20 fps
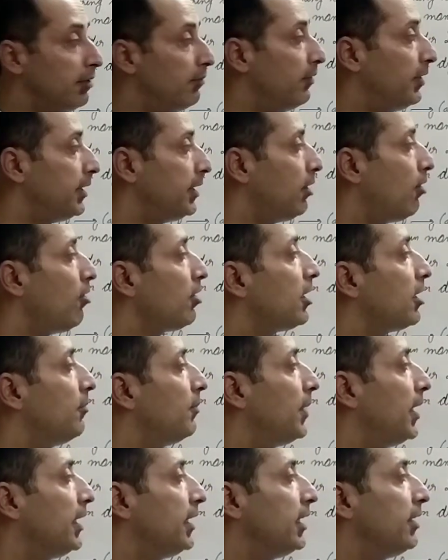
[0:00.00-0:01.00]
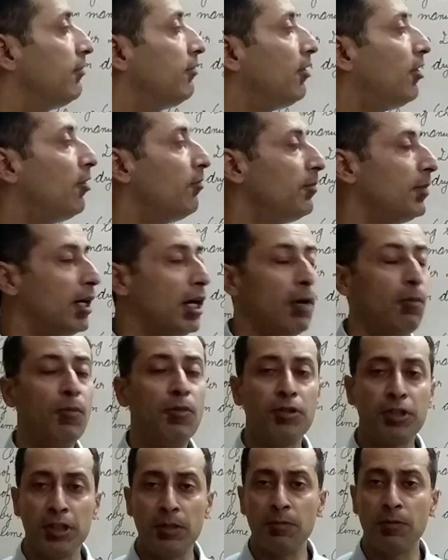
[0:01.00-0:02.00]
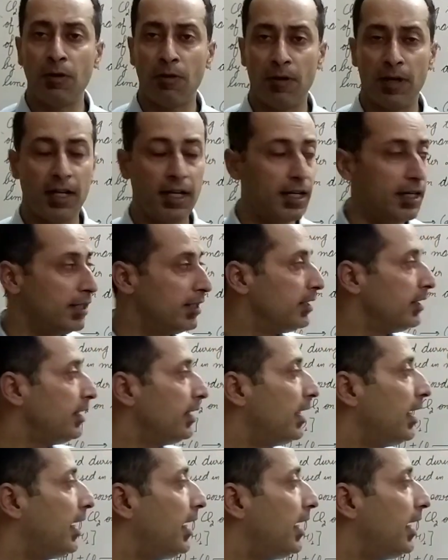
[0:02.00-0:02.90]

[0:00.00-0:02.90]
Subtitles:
when they all combine, they form ammonium chloride